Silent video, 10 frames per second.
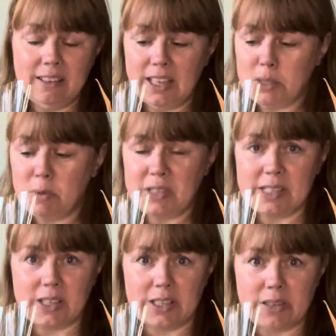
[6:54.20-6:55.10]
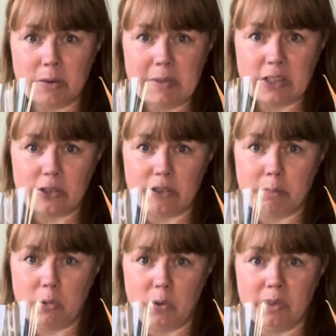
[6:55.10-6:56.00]
I suppose it's good to have a mixture of
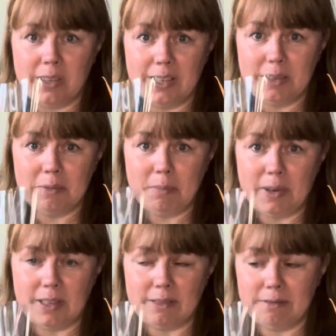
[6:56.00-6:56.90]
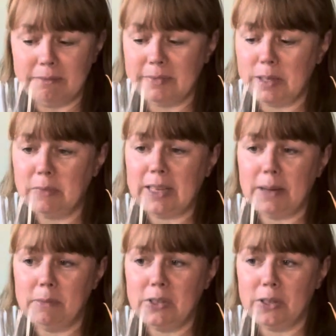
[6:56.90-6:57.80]
both, but
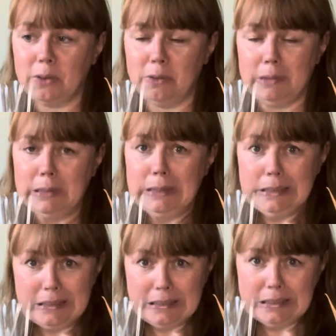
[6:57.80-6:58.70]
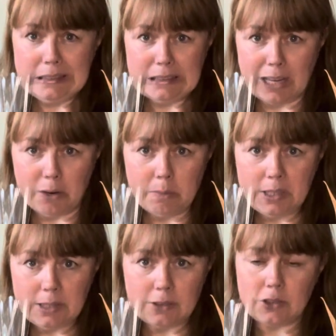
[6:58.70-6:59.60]
sometimes you go, oh, how
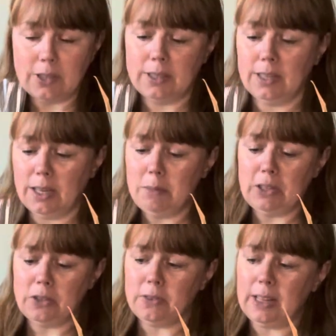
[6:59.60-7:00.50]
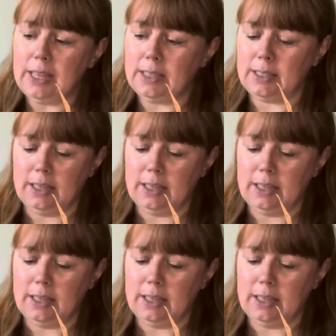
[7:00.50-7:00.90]
much for that?